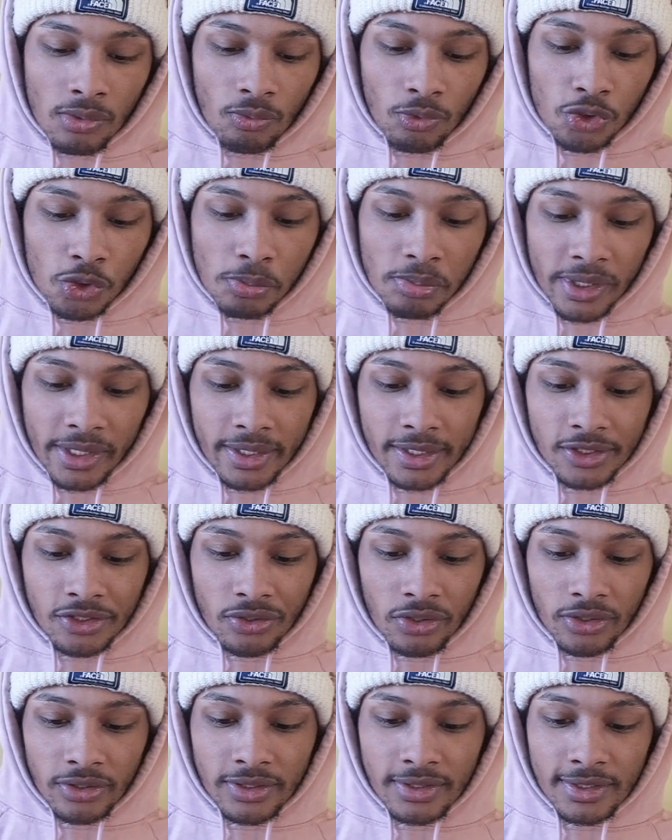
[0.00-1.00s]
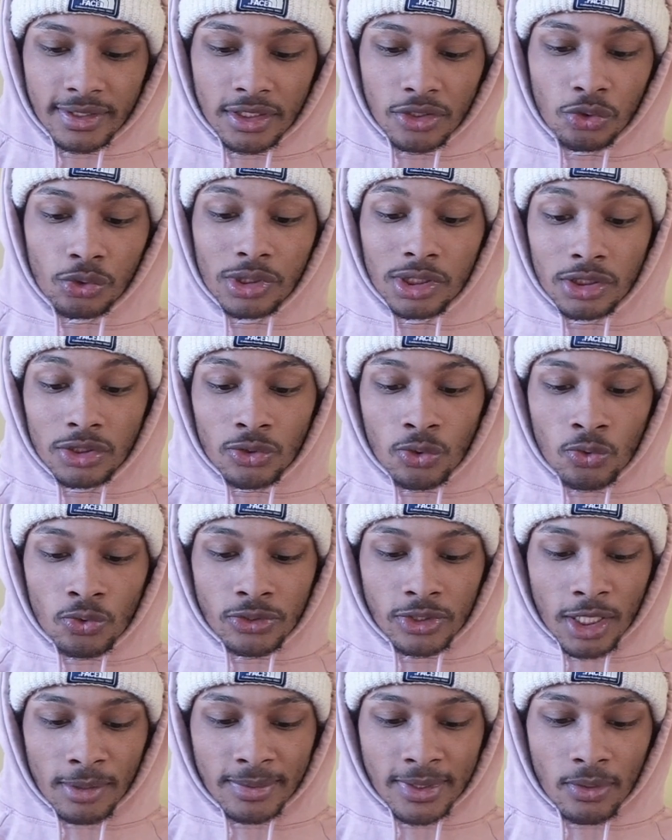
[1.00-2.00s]
when you play this Trunks, you can
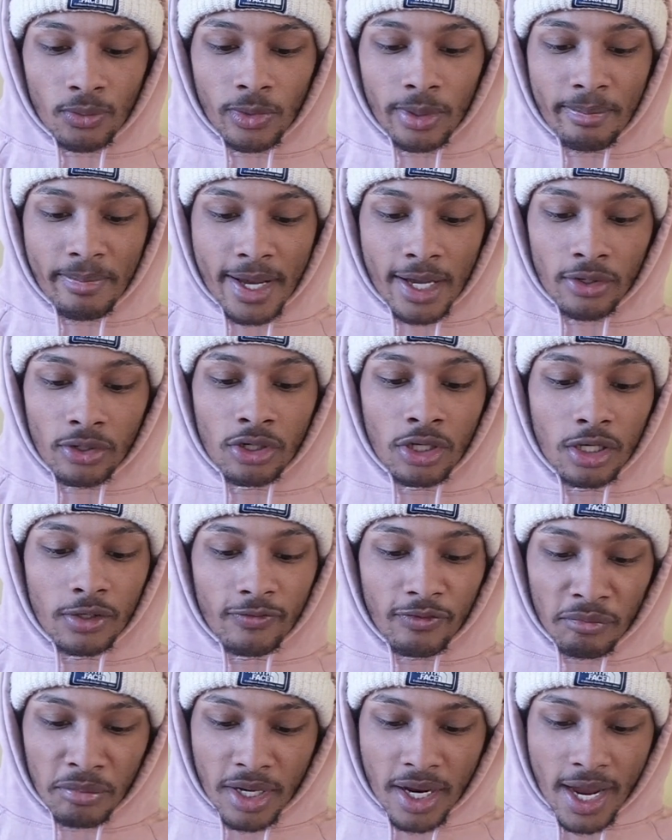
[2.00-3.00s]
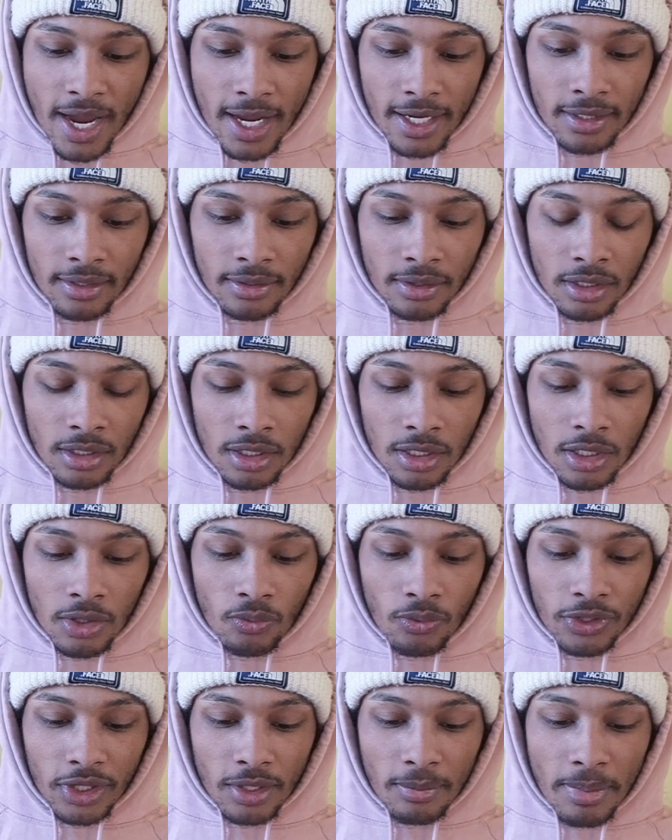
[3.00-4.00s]
choose up to 1 battle card from your hand
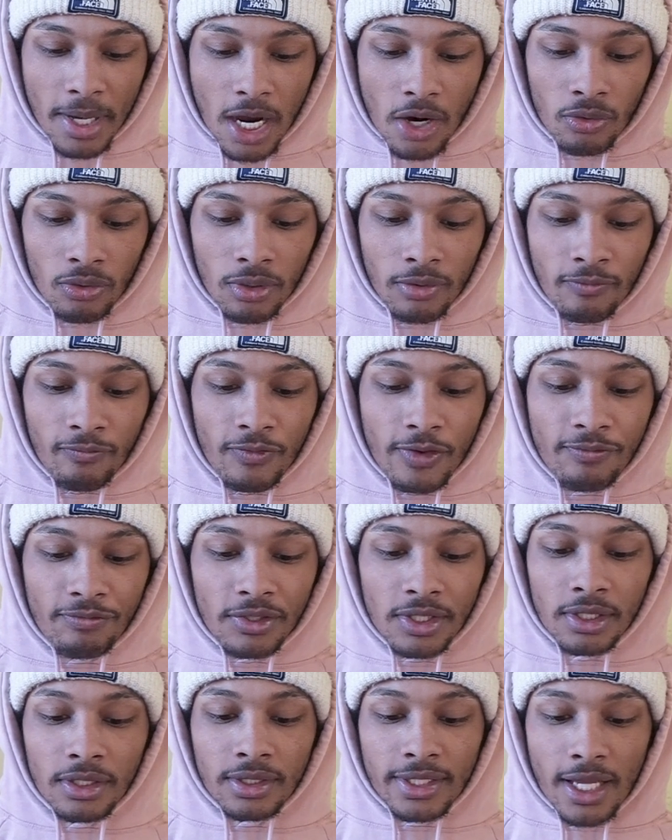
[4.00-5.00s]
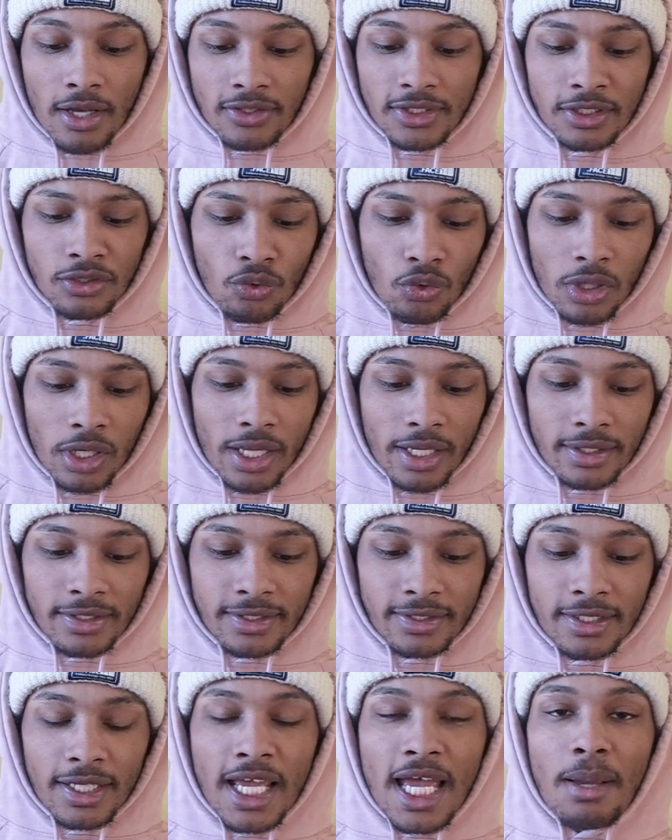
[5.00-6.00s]
with a power of 15,000 or
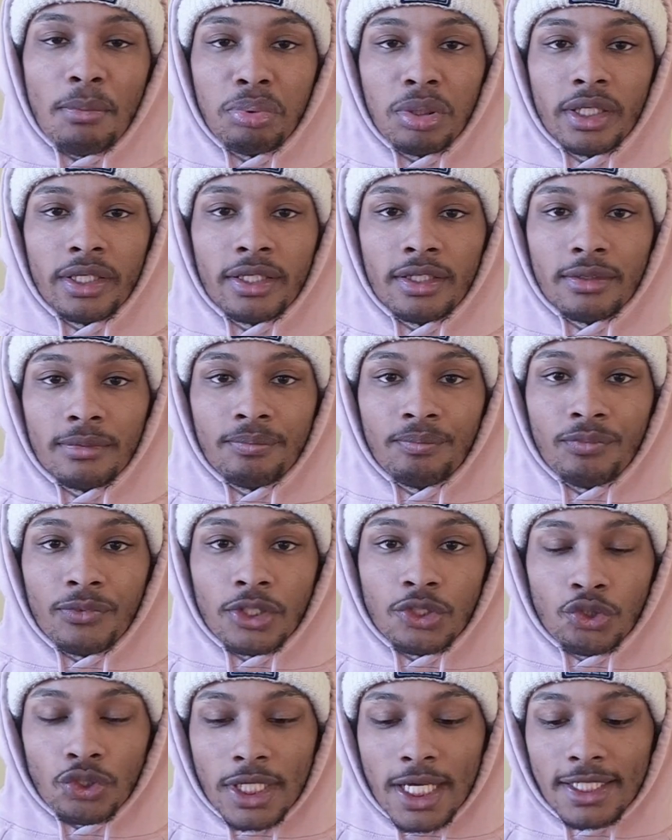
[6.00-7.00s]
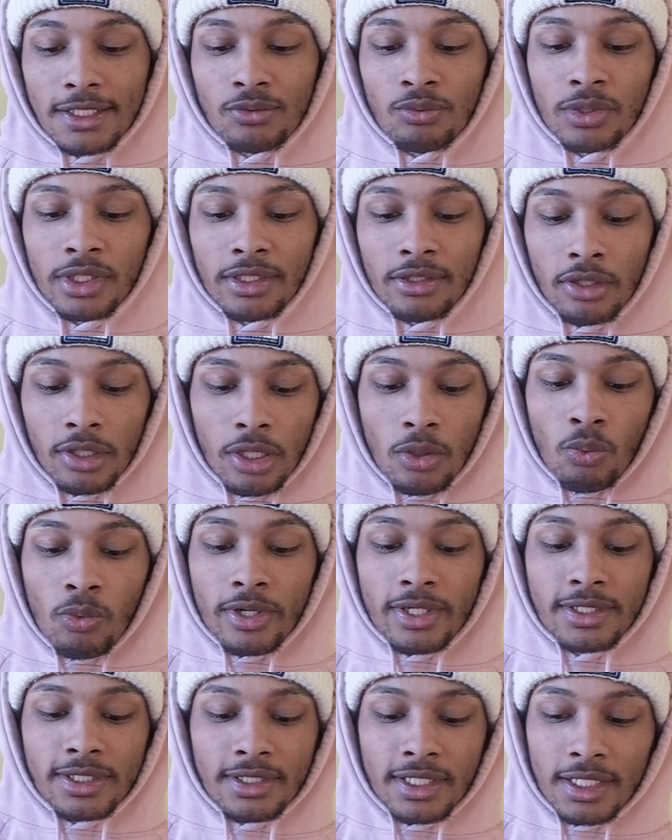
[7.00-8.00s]
less and play it. So that's really good. It
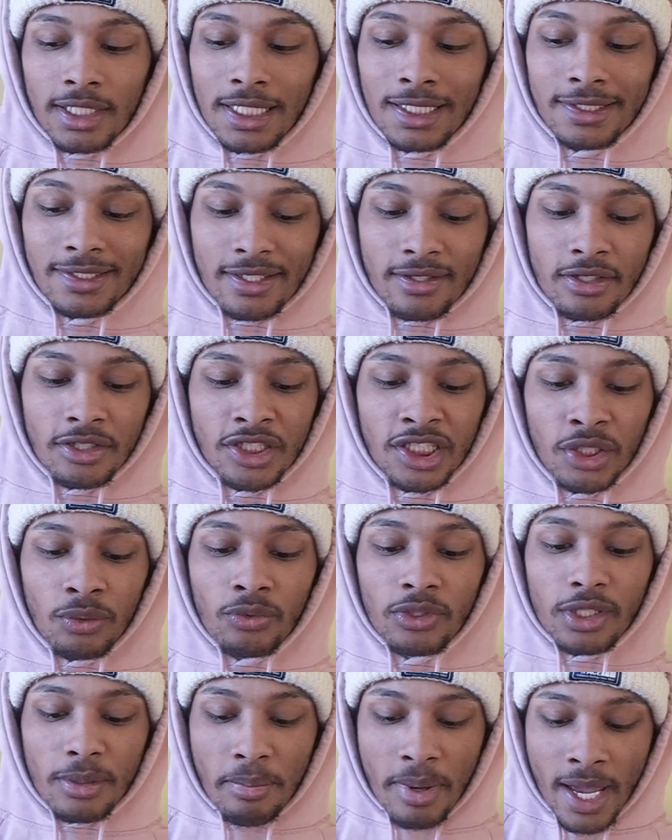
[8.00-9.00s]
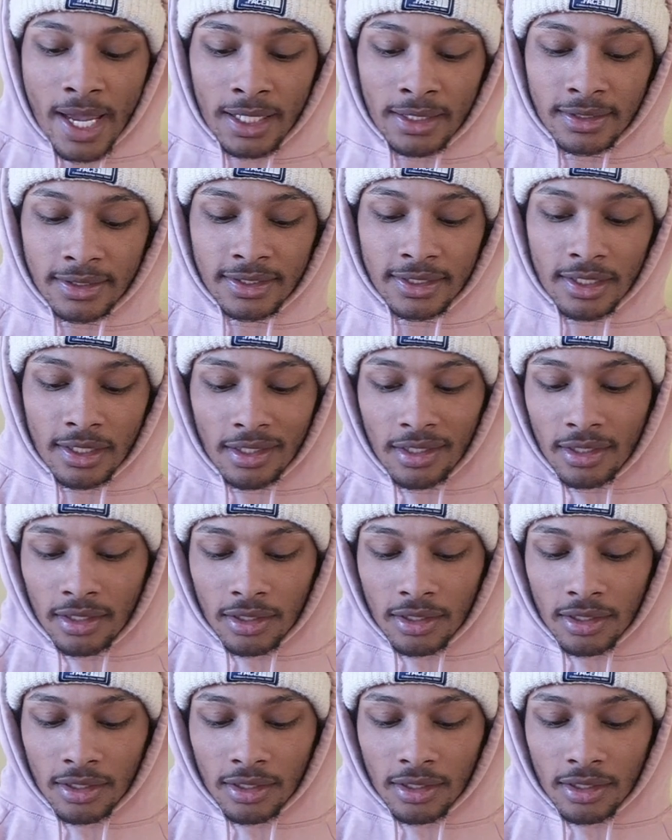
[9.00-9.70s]
works in synergy with the pans.